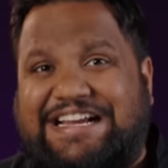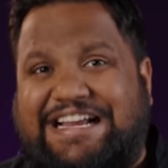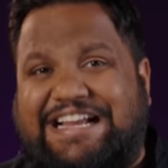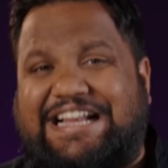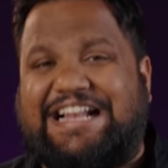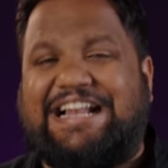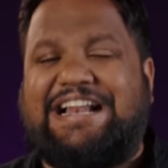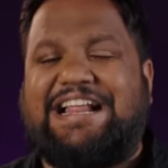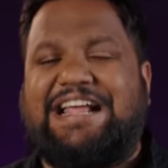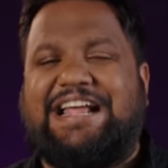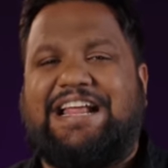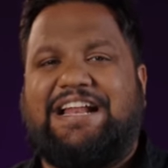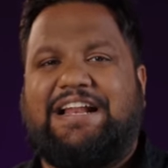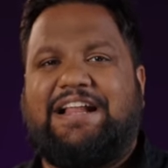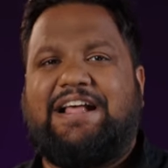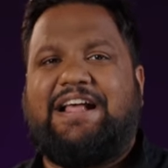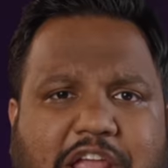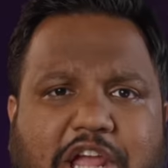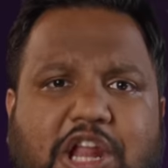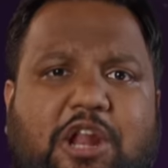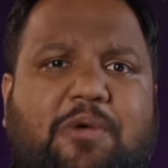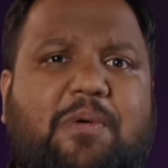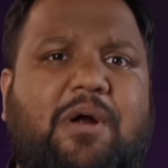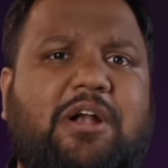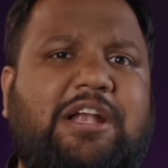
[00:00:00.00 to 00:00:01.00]
clean
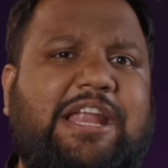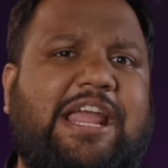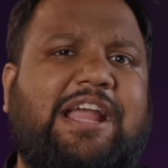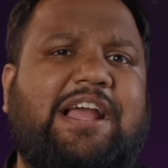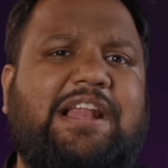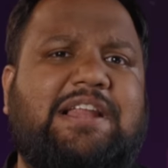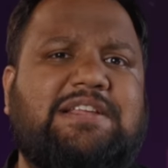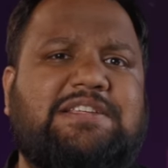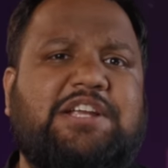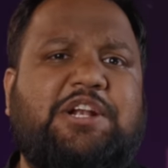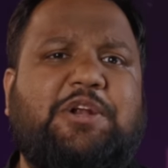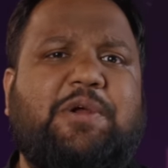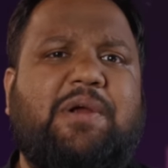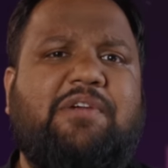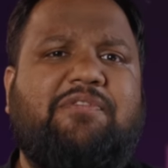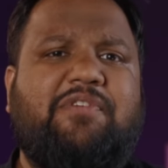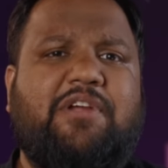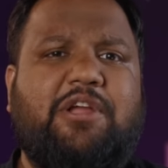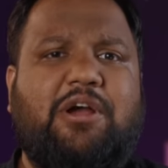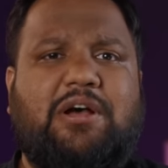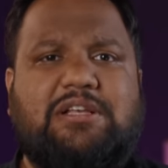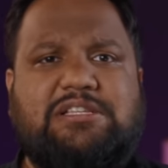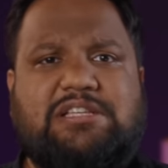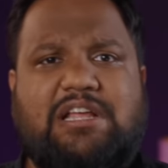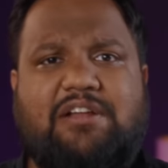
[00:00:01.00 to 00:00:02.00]
you know what take a listen to it for
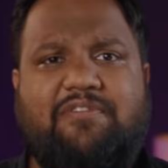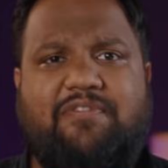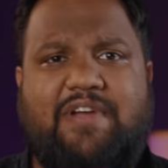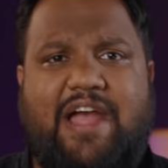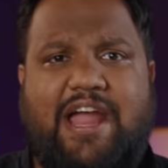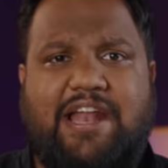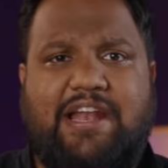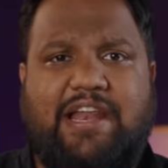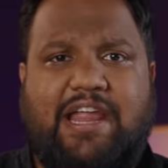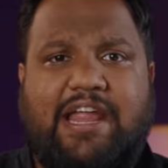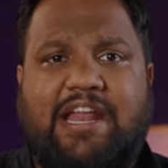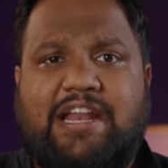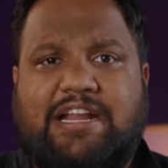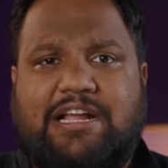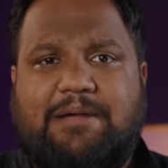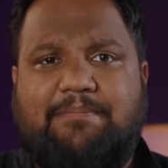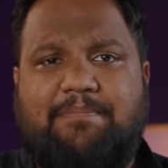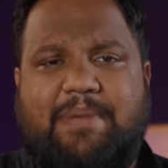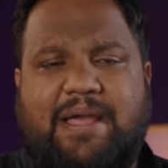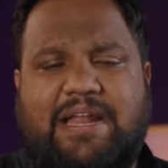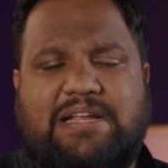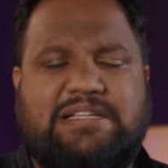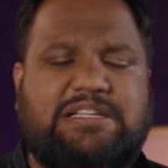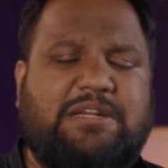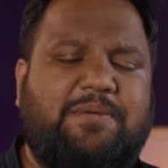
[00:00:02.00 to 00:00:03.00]
yourself and in
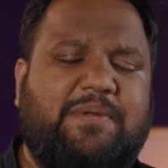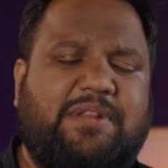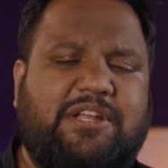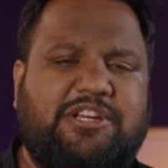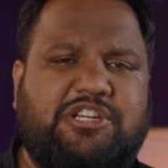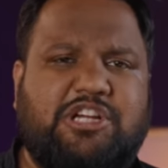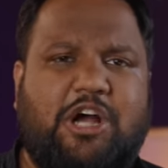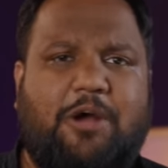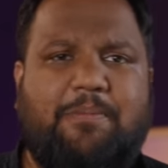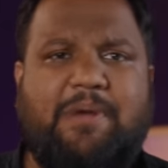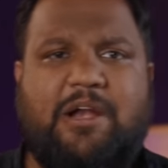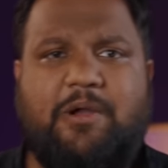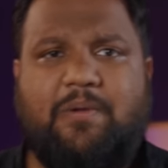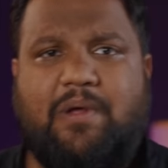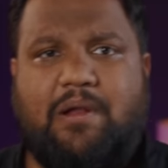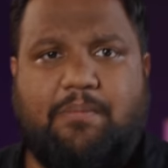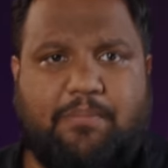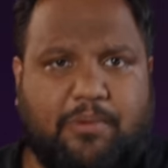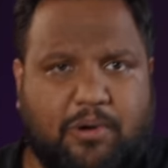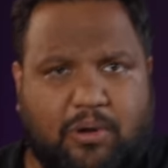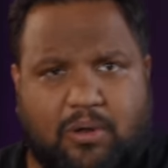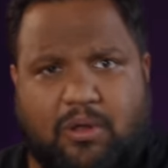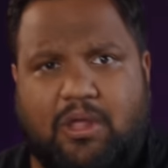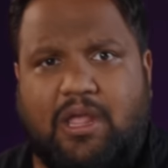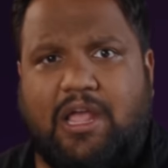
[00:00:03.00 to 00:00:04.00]
comparison with the xiaomi 12
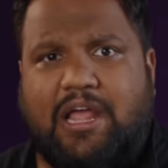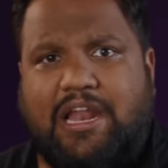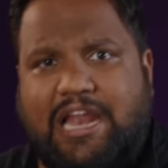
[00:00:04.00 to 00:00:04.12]
pro